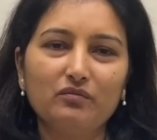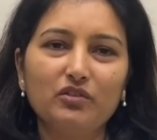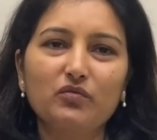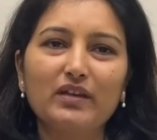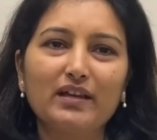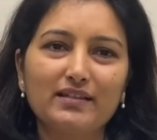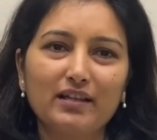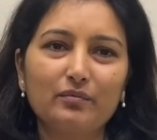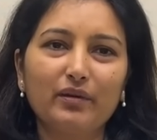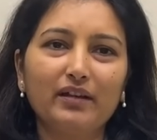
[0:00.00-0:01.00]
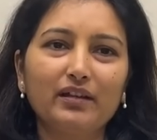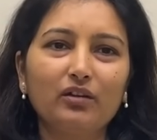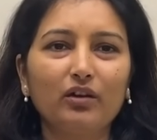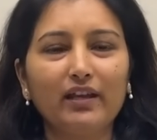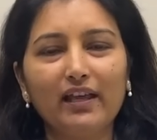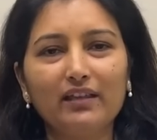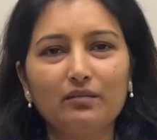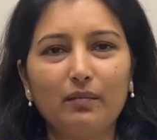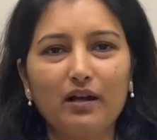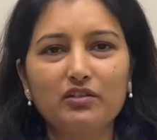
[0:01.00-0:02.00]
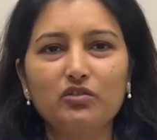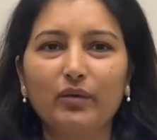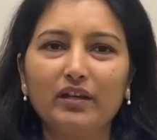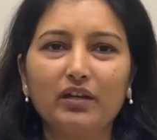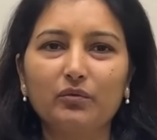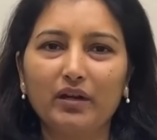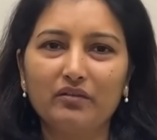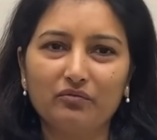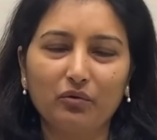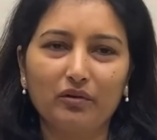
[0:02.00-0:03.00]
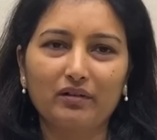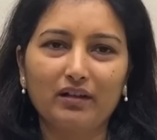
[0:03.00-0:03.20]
which we are celebrating on 8th March 2024.